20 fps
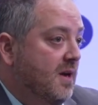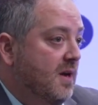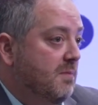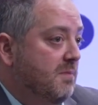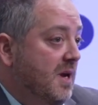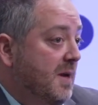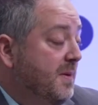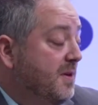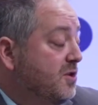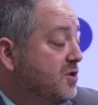
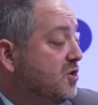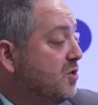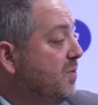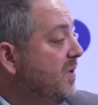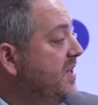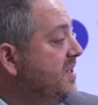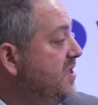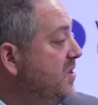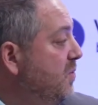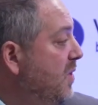Maybe there's a
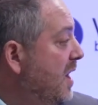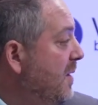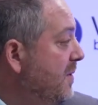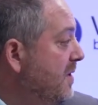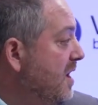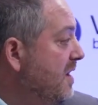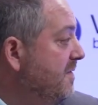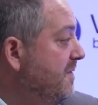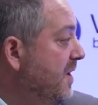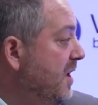reason why we're
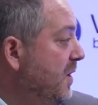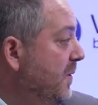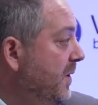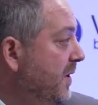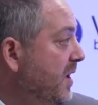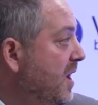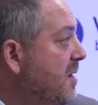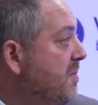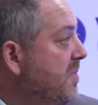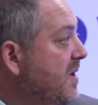not following
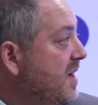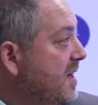up.